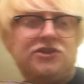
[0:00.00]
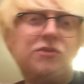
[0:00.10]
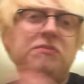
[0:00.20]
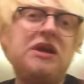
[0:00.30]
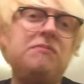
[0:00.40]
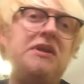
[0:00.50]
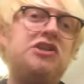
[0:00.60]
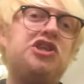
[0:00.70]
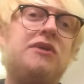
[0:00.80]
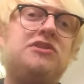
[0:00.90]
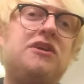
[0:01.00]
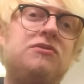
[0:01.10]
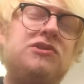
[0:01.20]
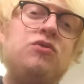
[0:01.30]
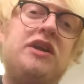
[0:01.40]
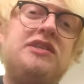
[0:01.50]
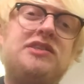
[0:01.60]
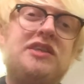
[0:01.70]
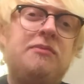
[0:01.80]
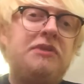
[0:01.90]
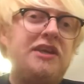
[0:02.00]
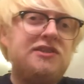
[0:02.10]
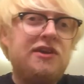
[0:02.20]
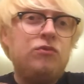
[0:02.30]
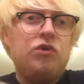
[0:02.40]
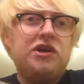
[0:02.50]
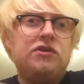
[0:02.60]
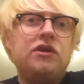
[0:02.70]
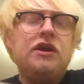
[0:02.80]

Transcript: So big shout out. It's great to see a place like Wigan